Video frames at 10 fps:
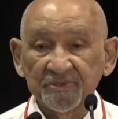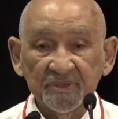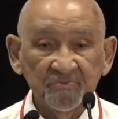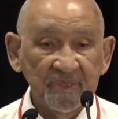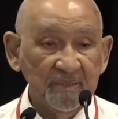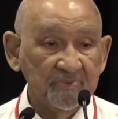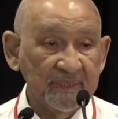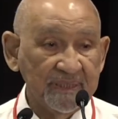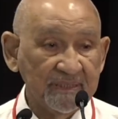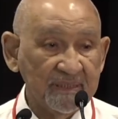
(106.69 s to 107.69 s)
it's a big
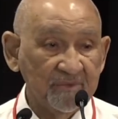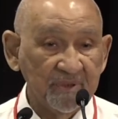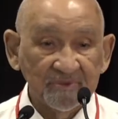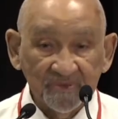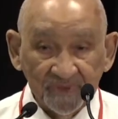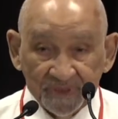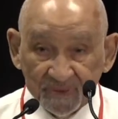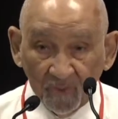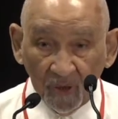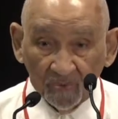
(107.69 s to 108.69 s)
place now, but it was a very
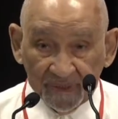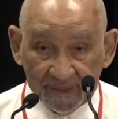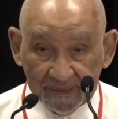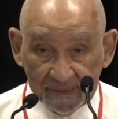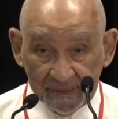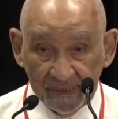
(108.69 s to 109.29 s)
small place then.